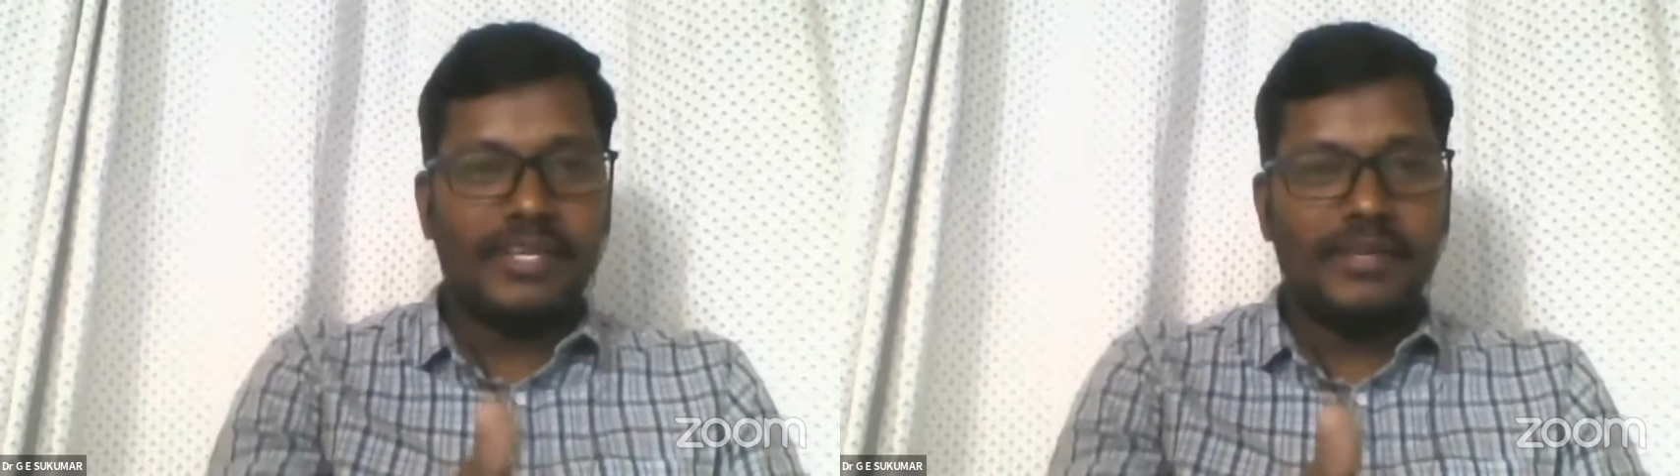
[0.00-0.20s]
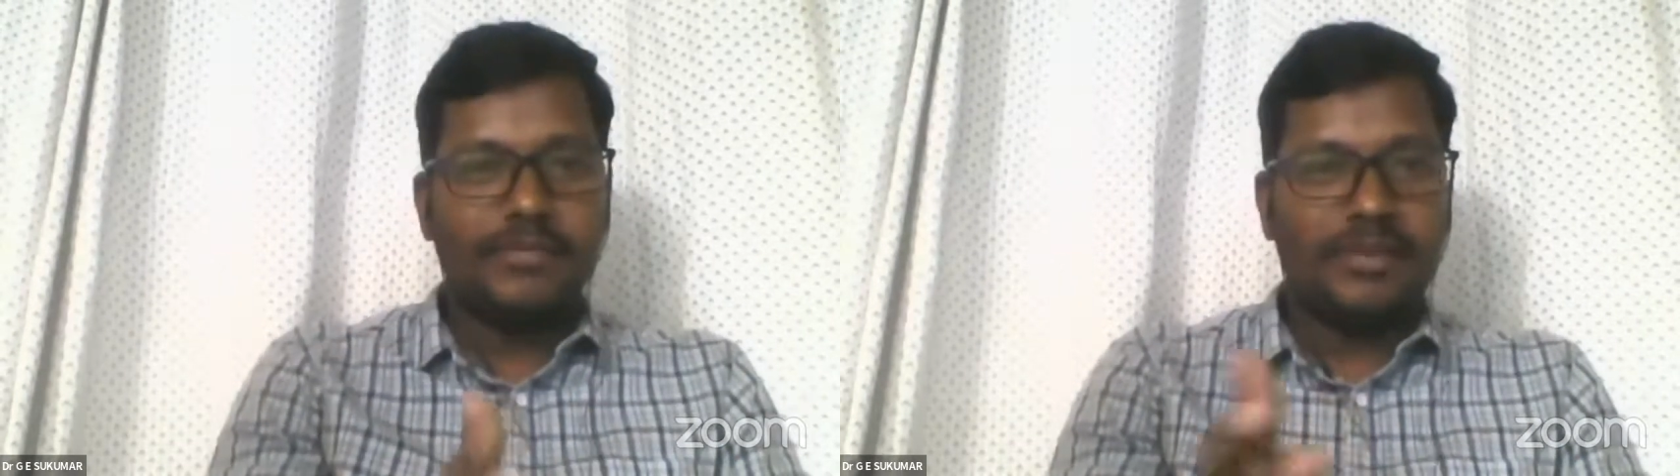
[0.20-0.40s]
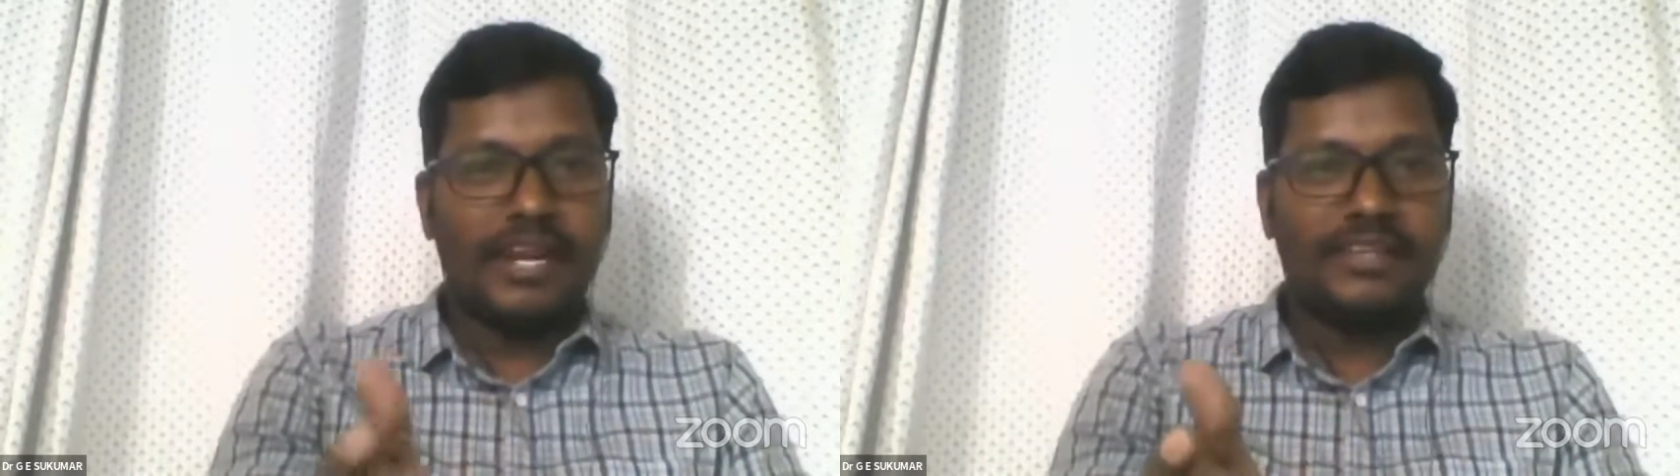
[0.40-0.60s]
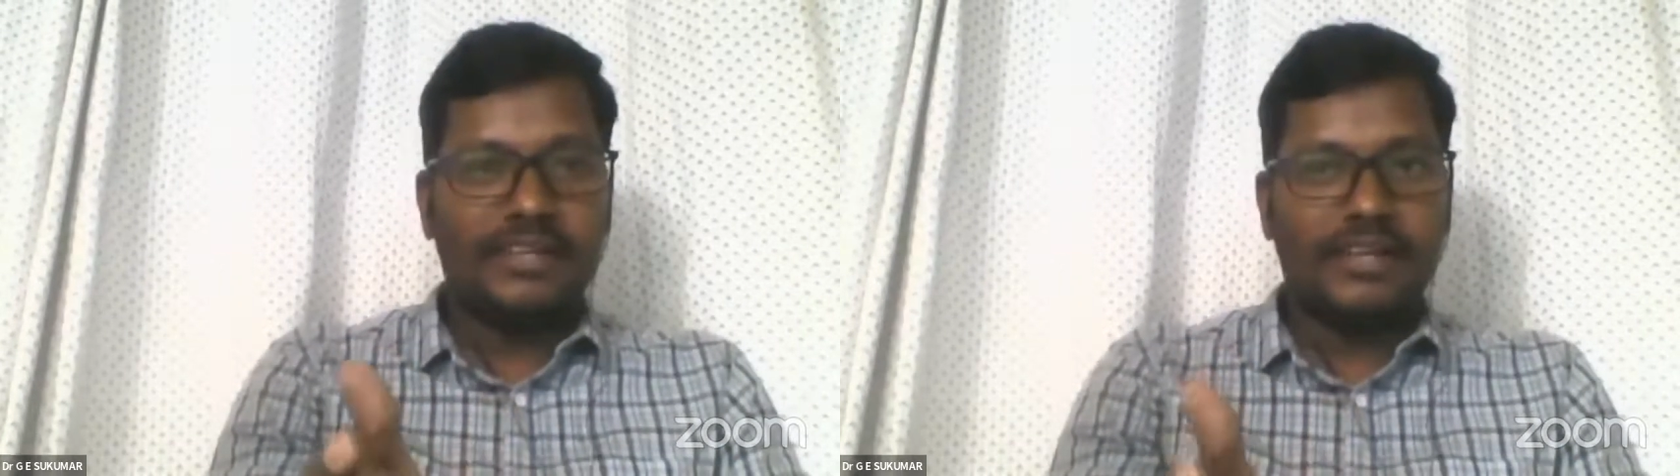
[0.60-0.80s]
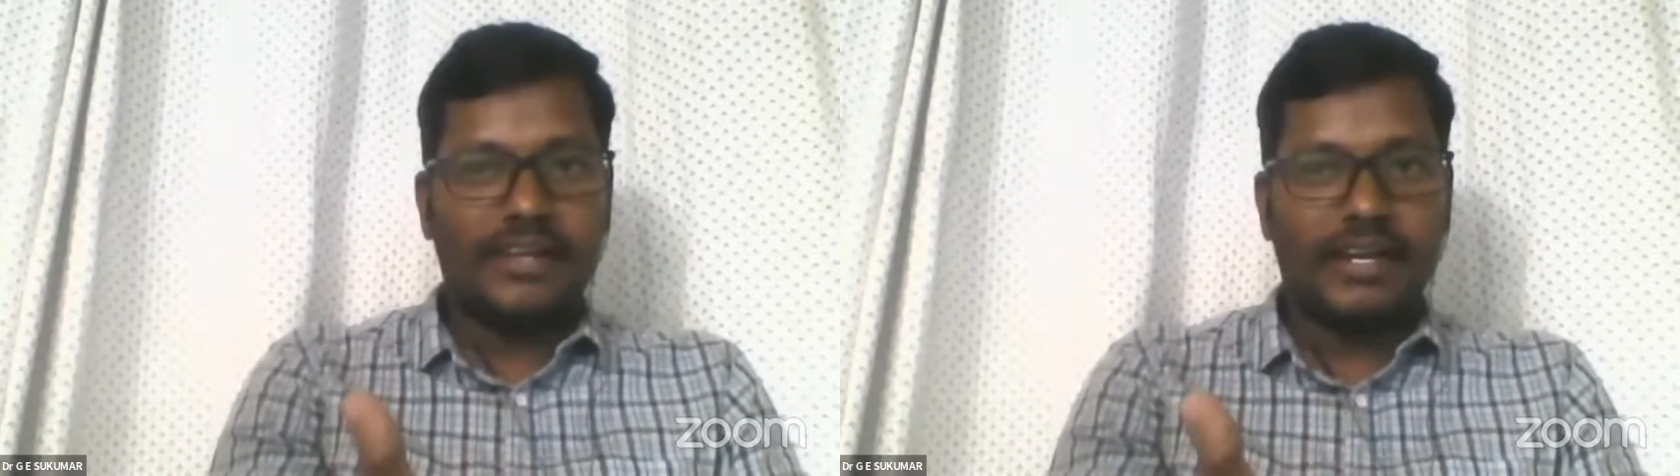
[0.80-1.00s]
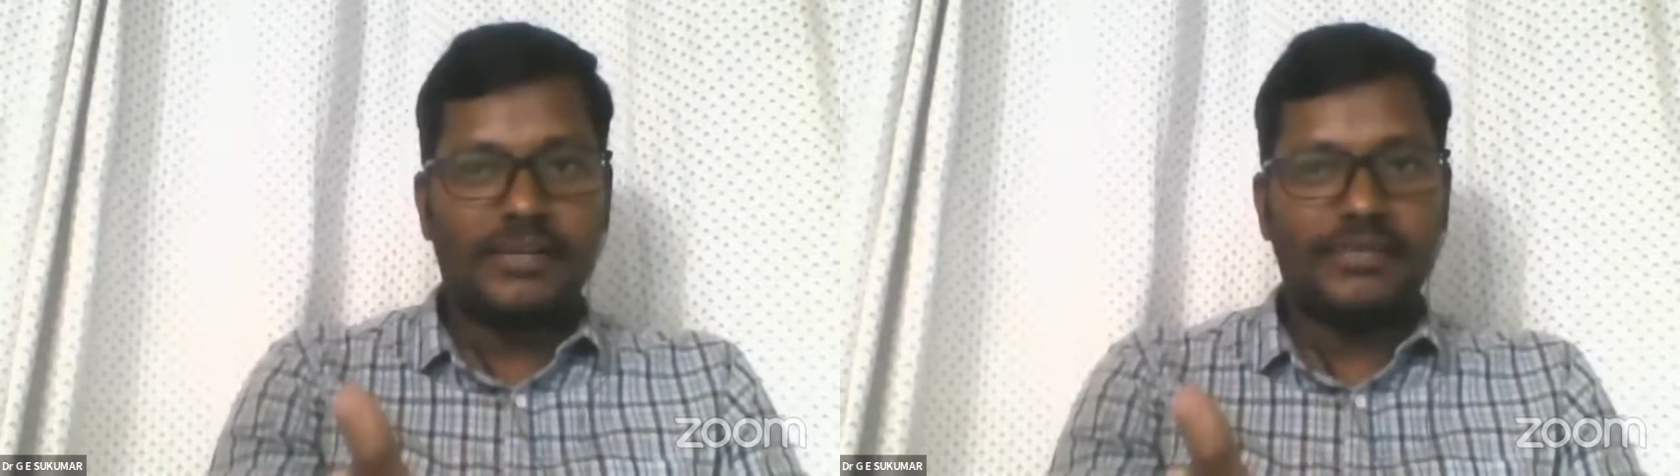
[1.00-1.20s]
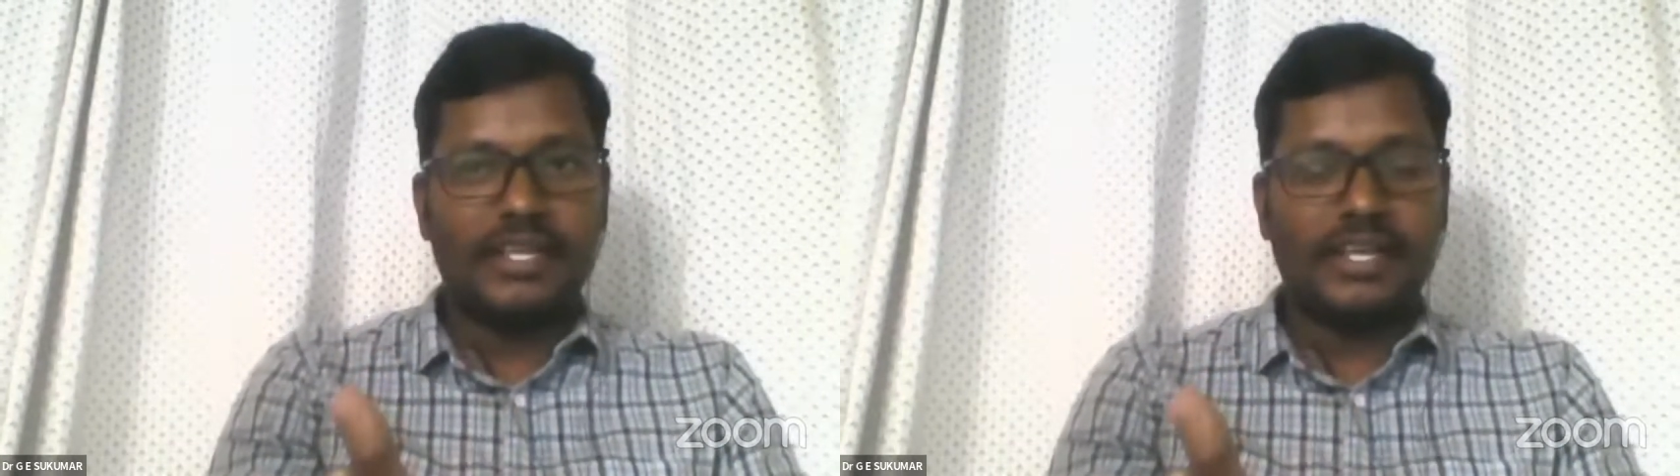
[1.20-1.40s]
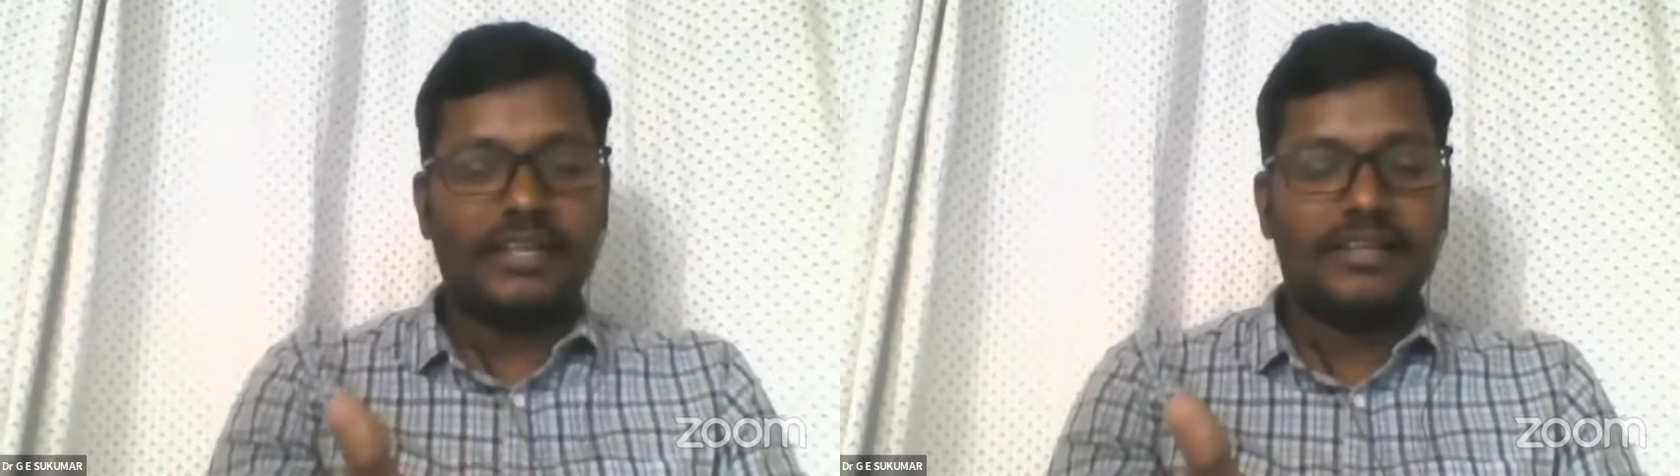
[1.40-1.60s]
them or like that kind of a thing.